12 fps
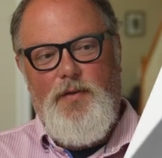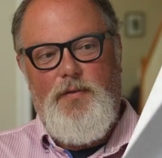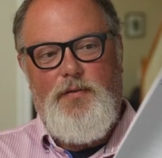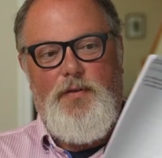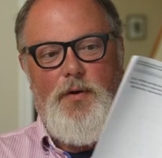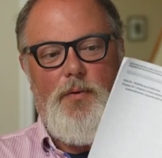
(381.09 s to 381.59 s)

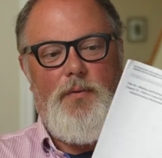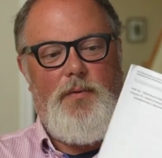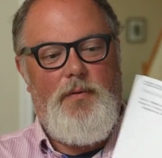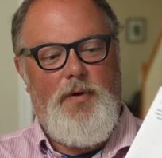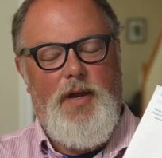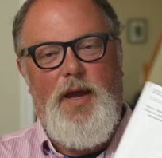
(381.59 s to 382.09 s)
So
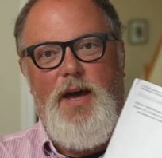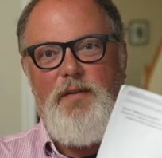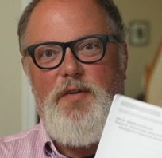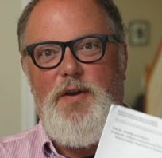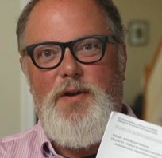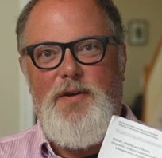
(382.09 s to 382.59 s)
what I
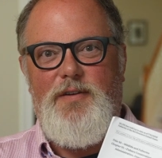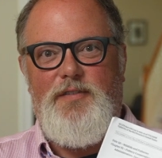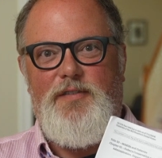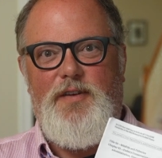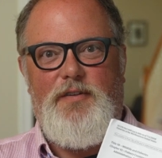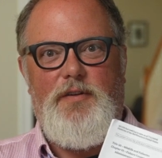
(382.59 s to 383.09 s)
have here is
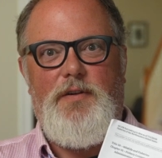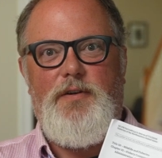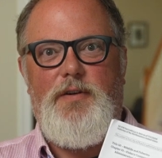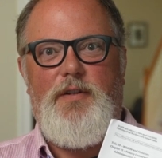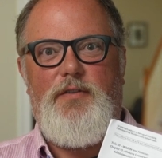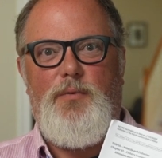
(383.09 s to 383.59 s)

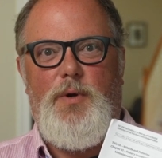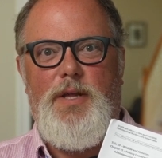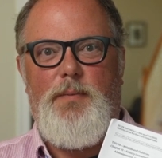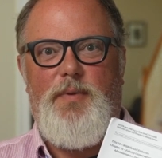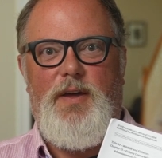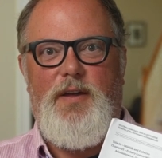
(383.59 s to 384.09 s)

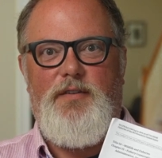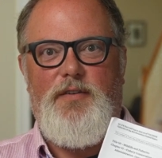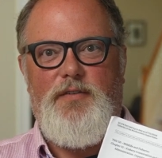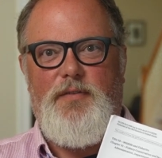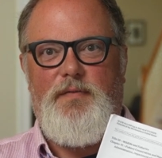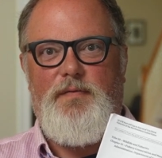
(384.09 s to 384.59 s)
620
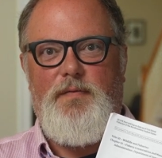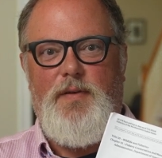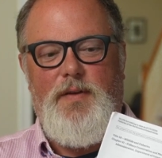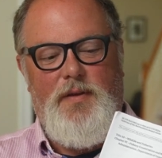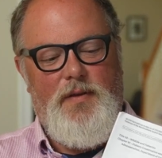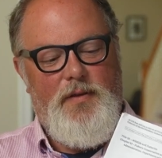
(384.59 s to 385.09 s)
pages of
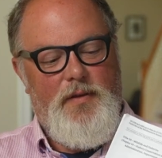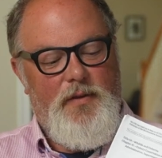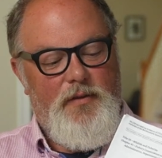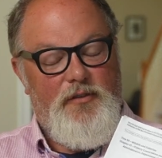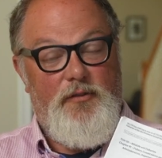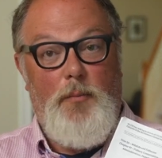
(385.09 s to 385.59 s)

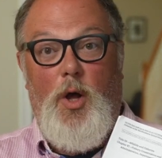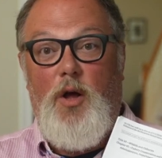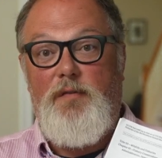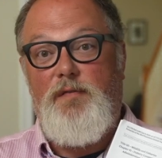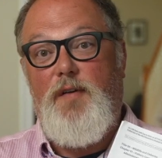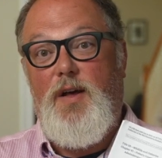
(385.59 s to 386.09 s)

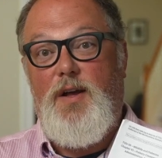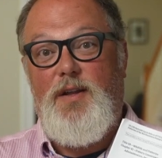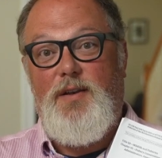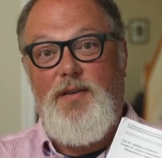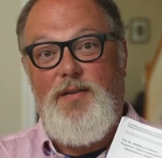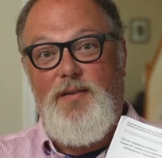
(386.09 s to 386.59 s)
small
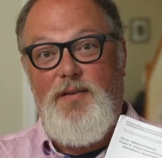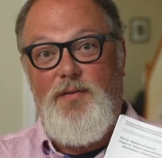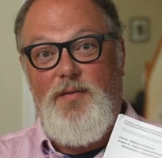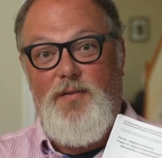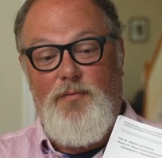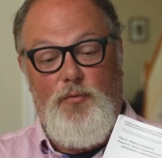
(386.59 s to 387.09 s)
font
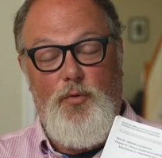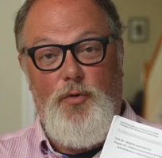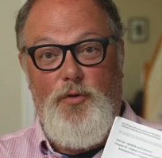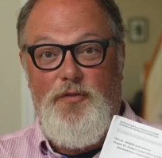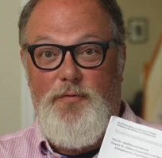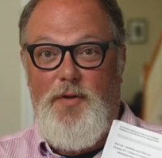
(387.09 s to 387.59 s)

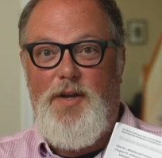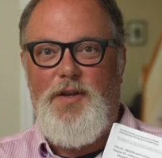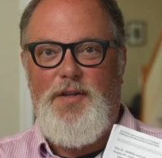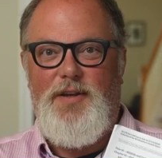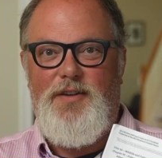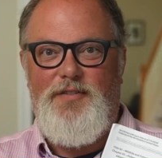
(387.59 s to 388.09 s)
rules and
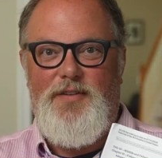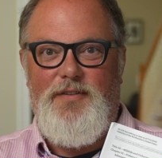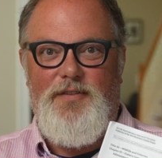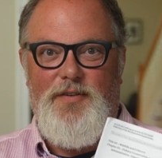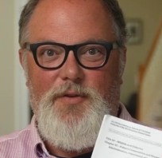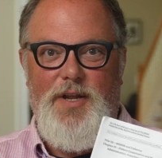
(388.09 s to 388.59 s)

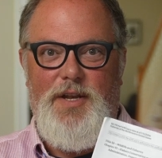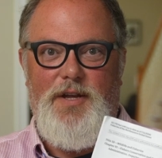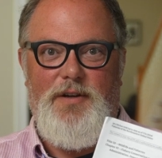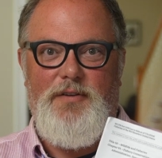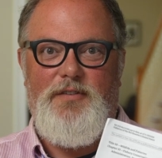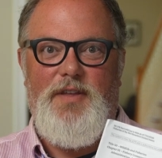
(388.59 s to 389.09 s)
regulations. You need
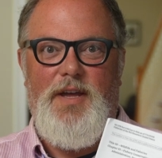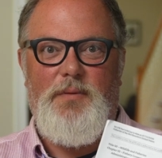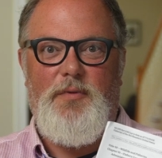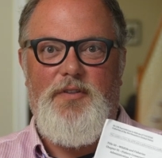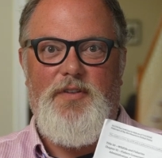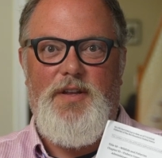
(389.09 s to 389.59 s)
to
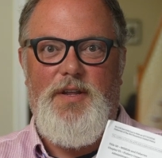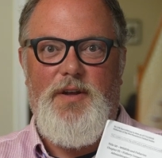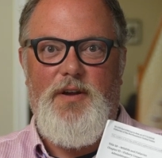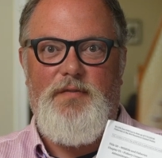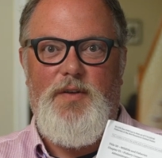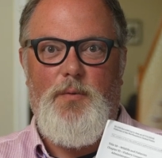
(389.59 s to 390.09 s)
understand what's in
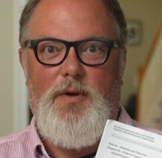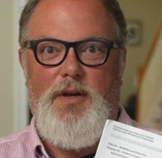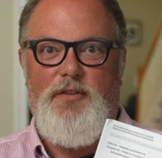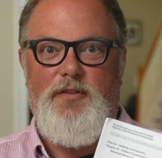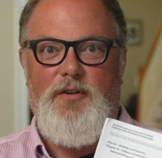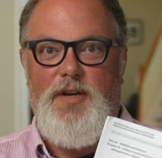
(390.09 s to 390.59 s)
here if you
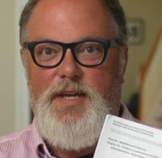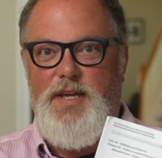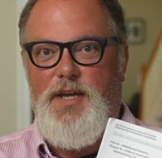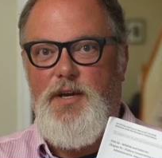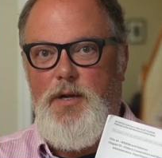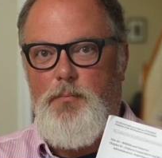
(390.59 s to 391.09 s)
want to turn a
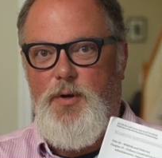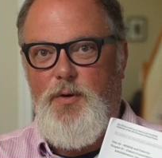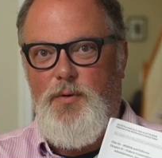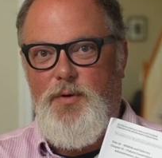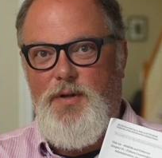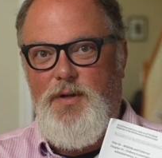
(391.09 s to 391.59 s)
key on a
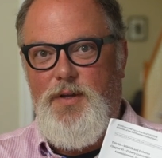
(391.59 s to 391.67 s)
boat,